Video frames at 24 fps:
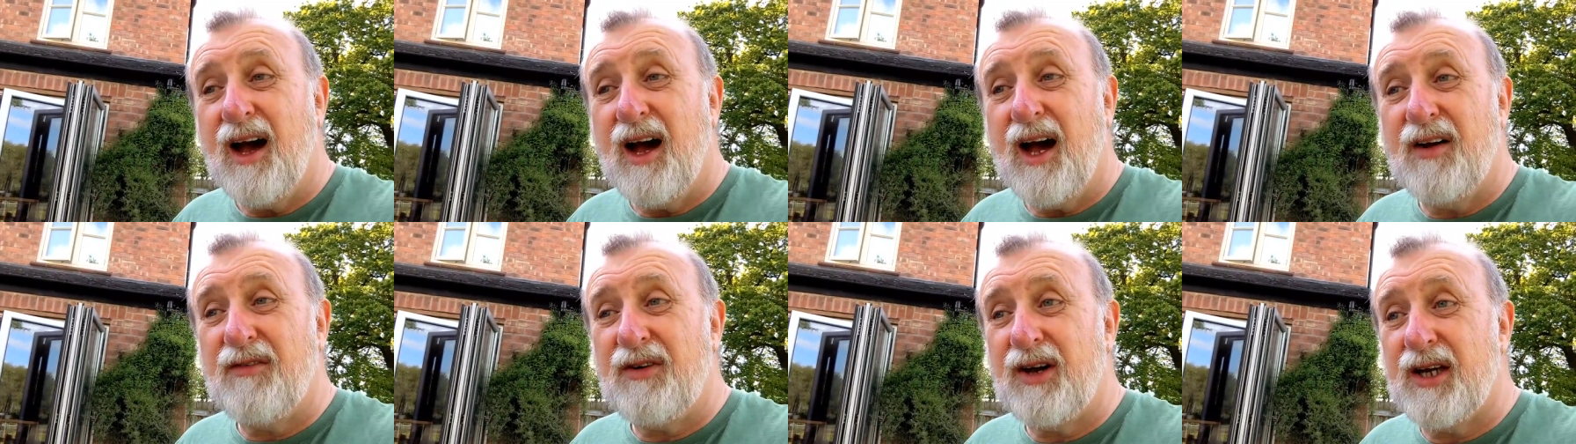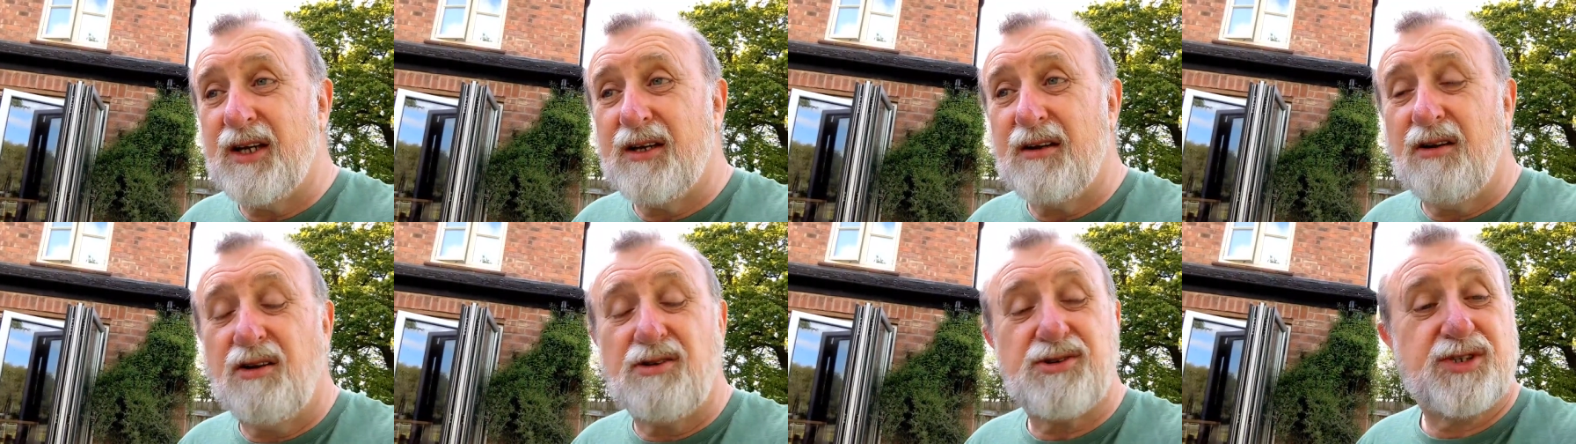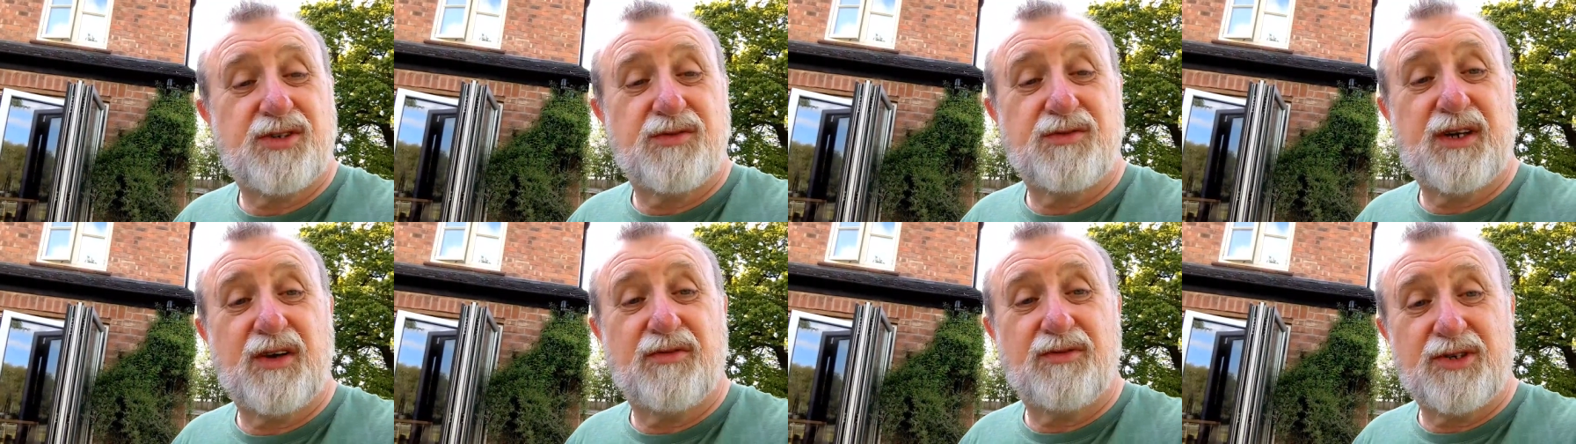I've had
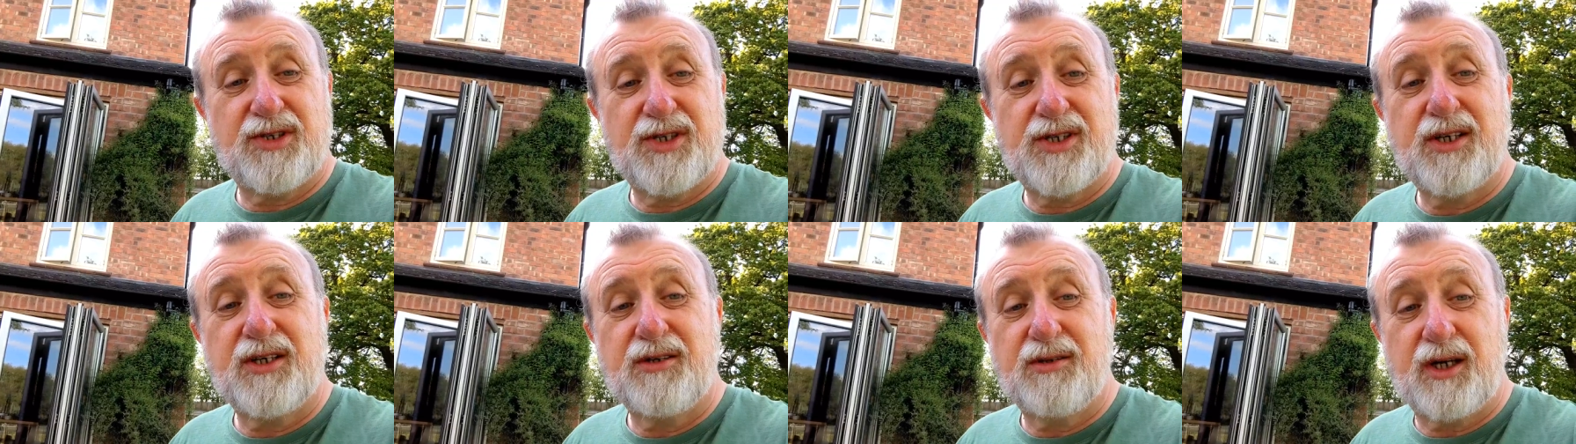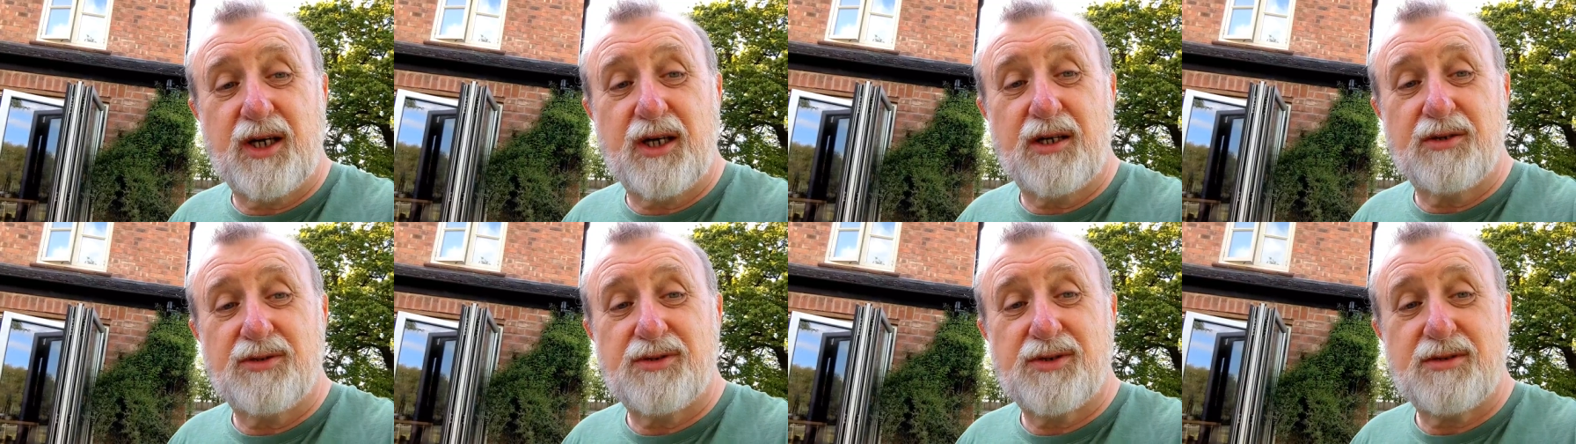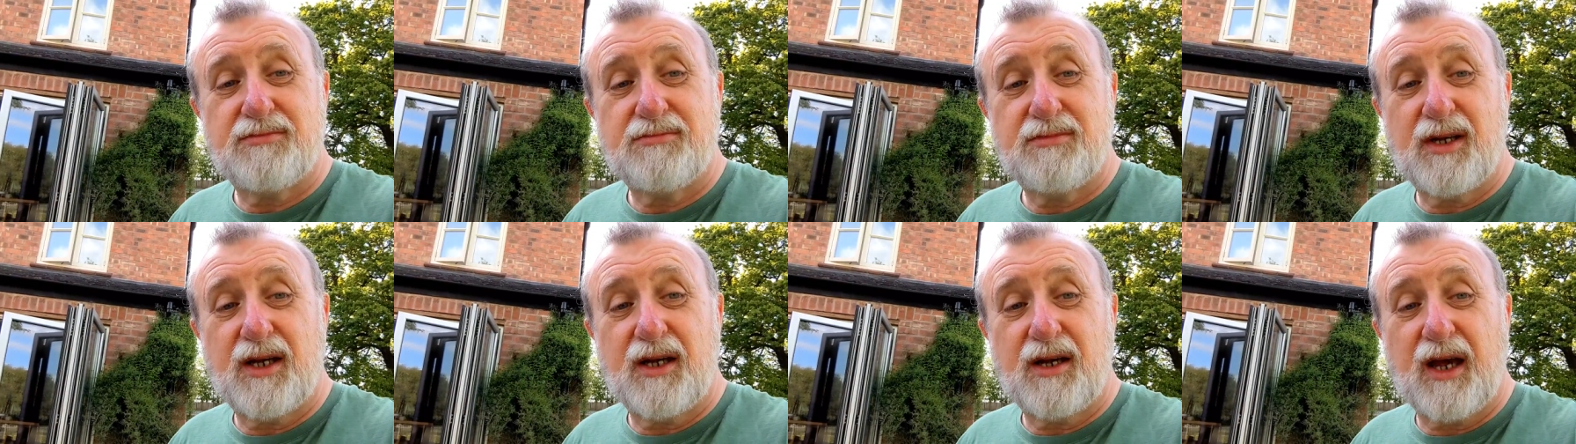lots of different studios.
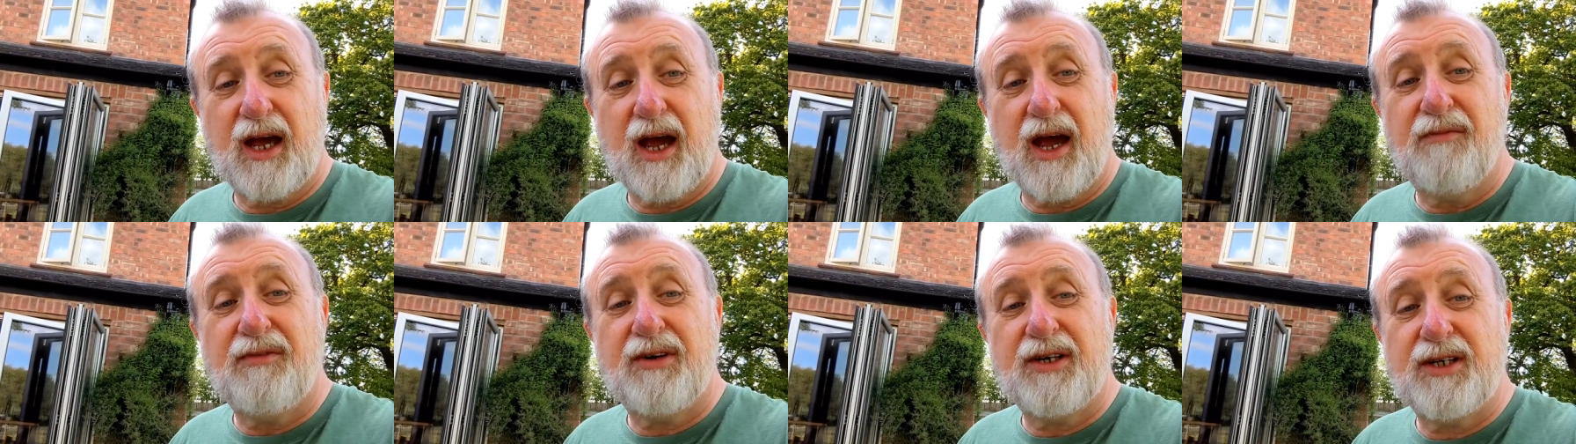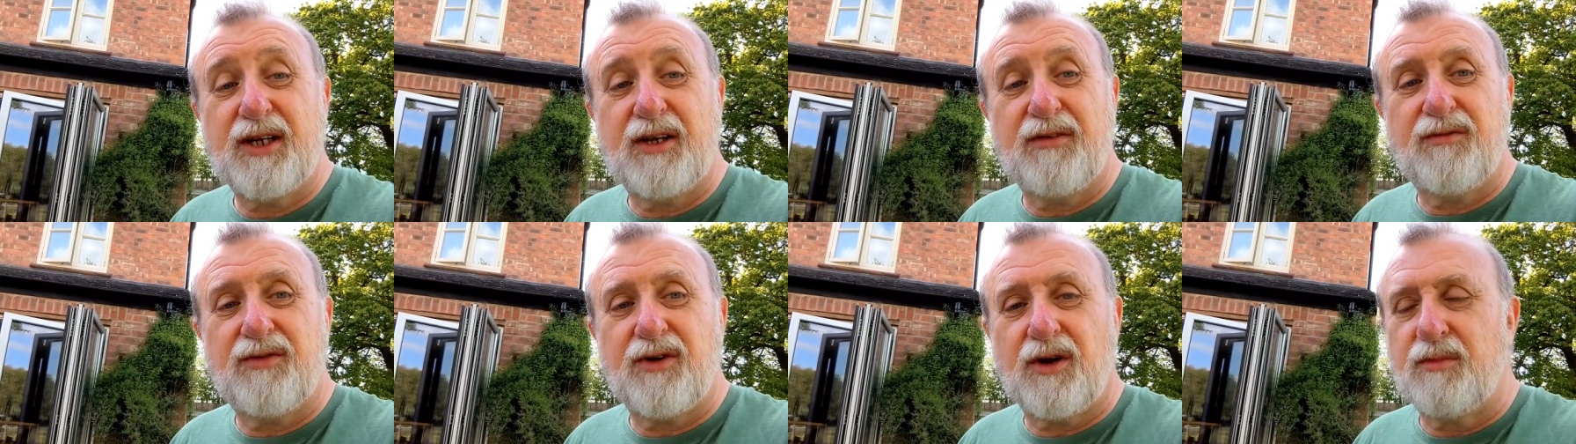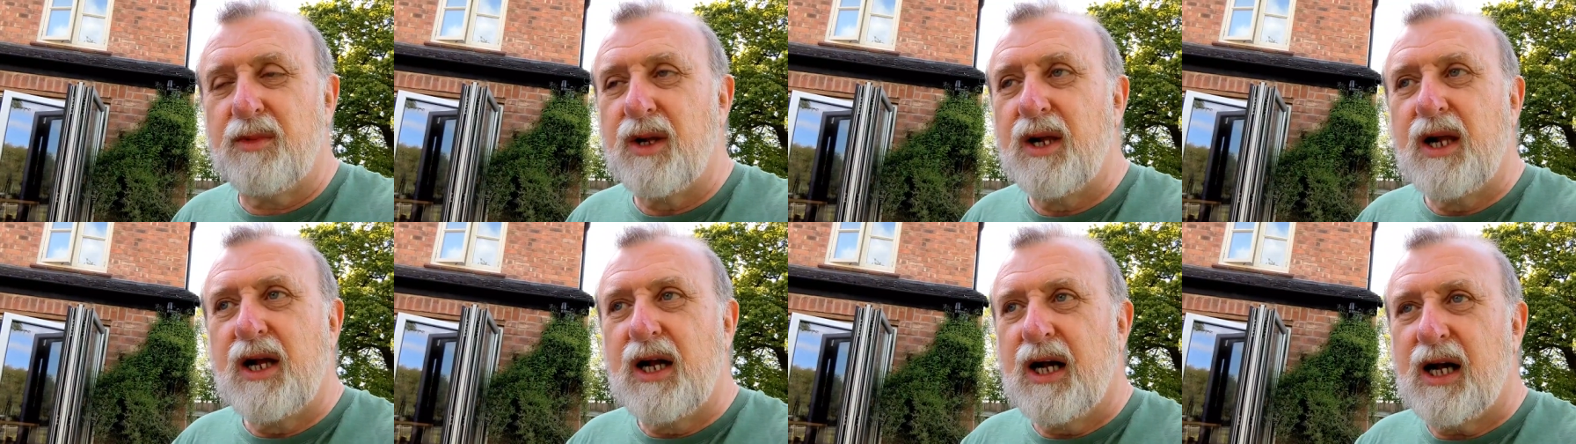Everything
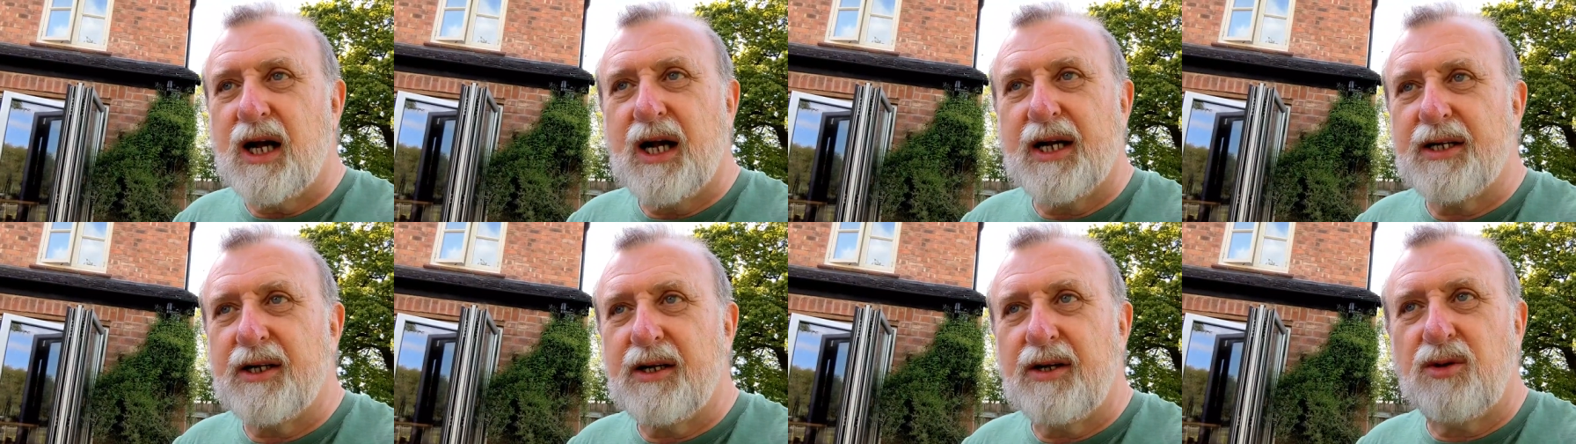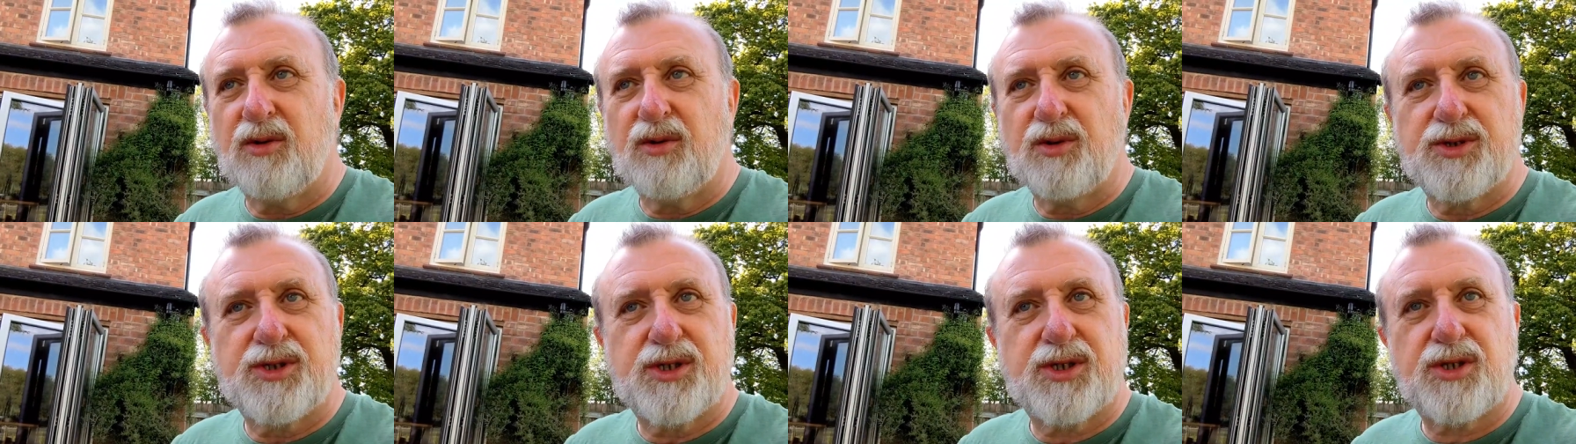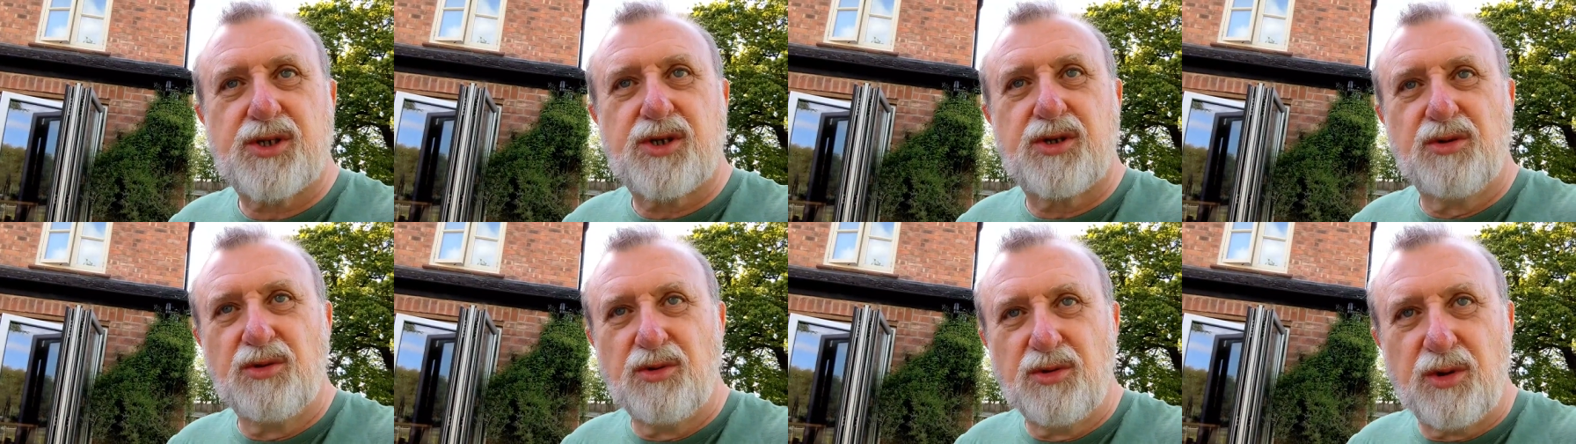from, I had an old
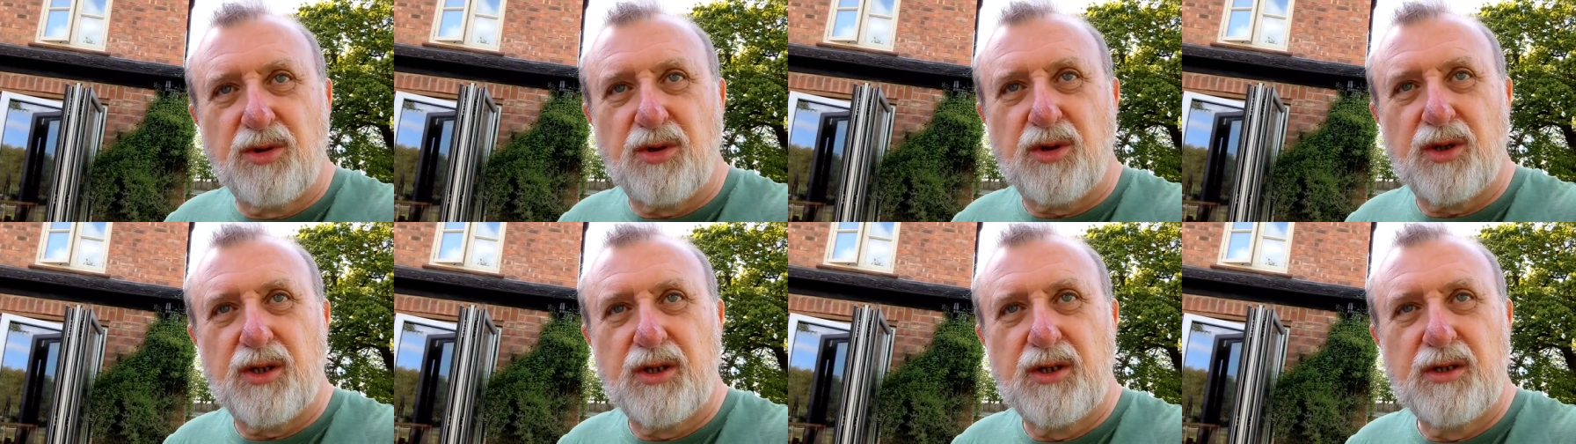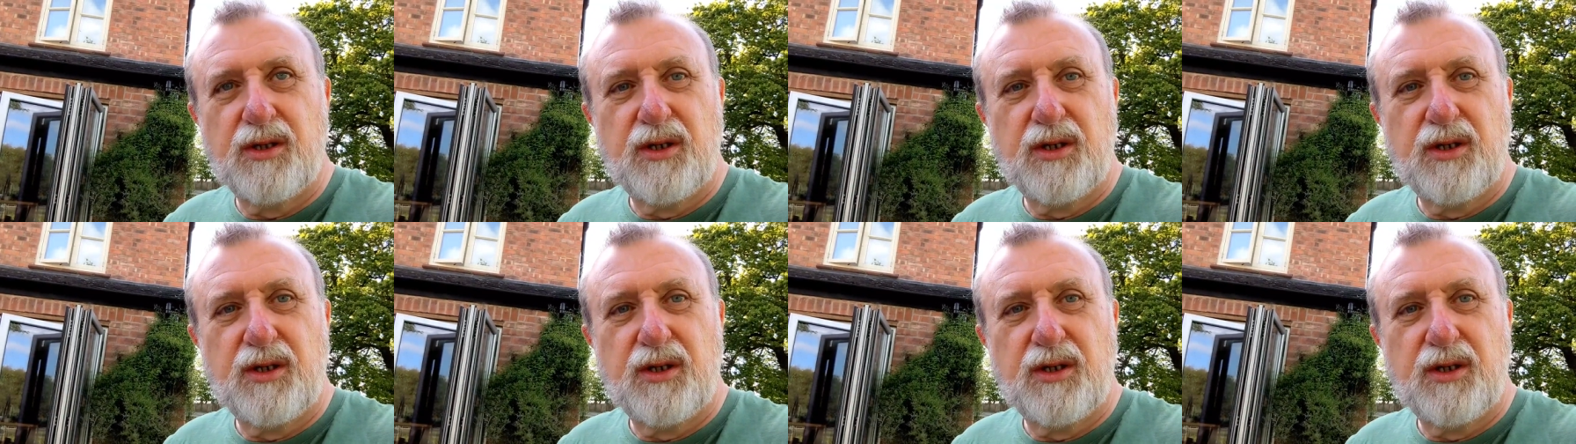school